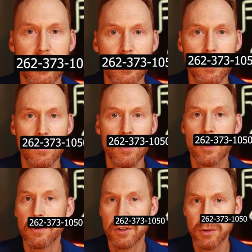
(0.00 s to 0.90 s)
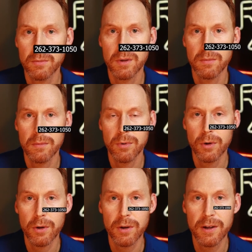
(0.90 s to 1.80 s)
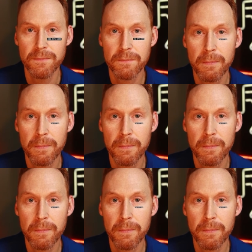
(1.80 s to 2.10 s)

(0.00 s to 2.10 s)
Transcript: to their current treatment protocol.